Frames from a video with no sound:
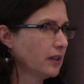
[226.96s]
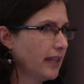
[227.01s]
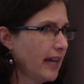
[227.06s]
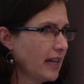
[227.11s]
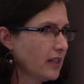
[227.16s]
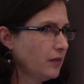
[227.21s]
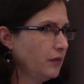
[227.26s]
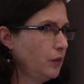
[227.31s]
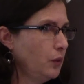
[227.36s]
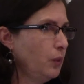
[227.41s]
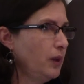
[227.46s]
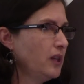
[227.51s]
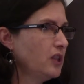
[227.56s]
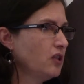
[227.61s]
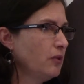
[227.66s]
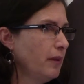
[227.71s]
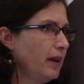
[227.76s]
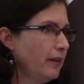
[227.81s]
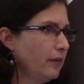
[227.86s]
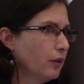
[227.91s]
the last few
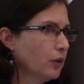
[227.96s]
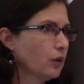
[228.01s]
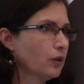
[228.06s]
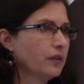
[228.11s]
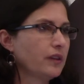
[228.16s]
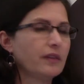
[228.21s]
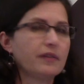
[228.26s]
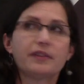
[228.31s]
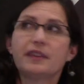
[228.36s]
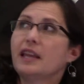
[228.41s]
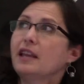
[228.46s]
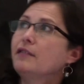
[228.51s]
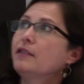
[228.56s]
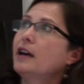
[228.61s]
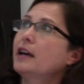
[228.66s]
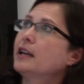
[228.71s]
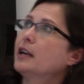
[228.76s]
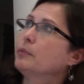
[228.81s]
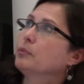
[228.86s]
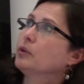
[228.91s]
weeks, you may have heard that they've
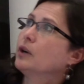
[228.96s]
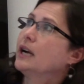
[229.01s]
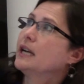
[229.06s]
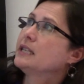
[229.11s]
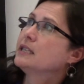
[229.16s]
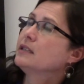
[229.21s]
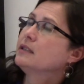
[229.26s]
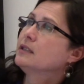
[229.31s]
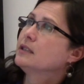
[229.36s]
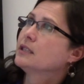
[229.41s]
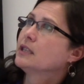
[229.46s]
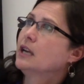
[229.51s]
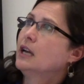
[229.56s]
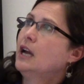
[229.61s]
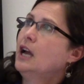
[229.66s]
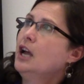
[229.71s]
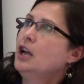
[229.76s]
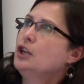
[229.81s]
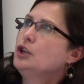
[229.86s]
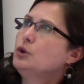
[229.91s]
had uprisings.
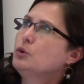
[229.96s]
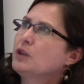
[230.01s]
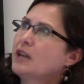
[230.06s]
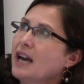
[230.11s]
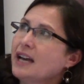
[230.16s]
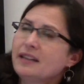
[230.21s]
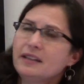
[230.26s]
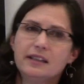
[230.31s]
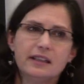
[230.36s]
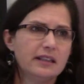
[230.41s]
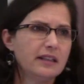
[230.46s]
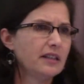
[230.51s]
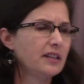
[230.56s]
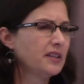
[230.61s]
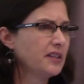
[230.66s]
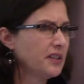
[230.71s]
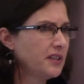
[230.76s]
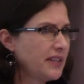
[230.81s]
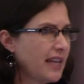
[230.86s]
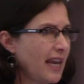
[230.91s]
Uganda is
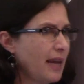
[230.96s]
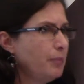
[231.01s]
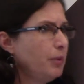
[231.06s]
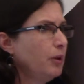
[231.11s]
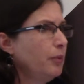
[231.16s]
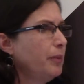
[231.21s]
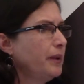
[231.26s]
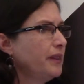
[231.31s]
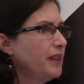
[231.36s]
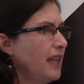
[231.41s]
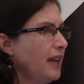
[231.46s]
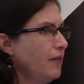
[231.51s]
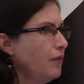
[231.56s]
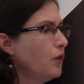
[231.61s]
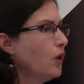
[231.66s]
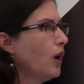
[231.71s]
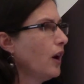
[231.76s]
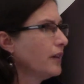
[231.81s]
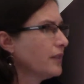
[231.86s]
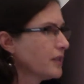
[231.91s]
stable, but
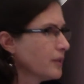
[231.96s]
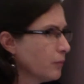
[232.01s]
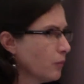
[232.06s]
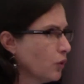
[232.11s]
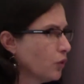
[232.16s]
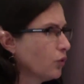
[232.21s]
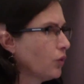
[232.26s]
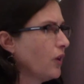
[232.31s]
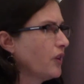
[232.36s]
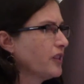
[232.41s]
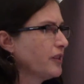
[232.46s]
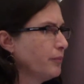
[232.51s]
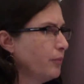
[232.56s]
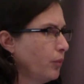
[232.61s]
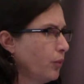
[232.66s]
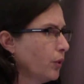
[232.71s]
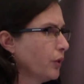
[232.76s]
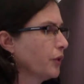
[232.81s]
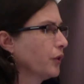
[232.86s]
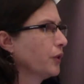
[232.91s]
they've got some
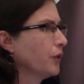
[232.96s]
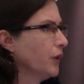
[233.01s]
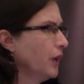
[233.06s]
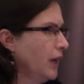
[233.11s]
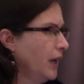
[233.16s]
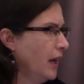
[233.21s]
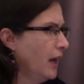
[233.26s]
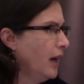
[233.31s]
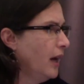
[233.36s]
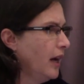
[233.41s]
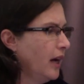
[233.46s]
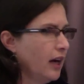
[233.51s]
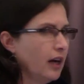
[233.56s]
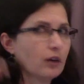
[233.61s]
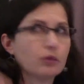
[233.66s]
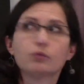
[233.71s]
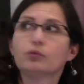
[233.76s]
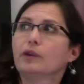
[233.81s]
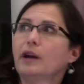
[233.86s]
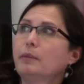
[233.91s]
cross-border
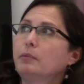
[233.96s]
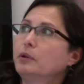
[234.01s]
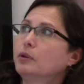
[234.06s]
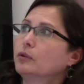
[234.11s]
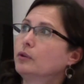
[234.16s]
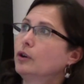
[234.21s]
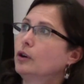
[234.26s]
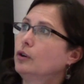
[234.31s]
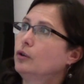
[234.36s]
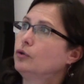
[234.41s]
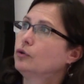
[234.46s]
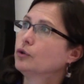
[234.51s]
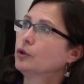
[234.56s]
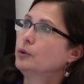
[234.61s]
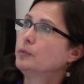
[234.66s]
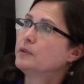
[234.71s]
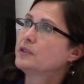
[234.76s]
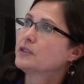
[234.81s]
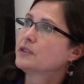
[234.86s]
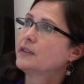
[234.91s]
rebel
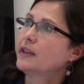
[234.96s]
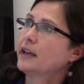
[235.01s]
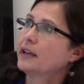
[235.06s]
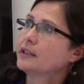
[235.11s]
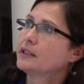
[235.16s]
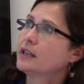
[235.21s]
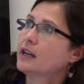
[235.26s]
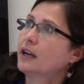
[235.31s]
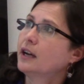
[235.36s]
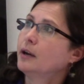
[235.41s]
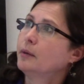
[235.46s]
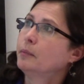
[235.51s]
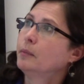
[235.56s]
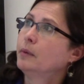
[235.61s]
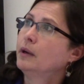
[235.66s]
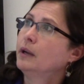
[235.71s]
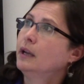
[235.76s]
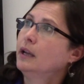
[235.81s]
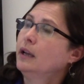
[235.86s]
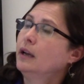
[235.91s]
groups that can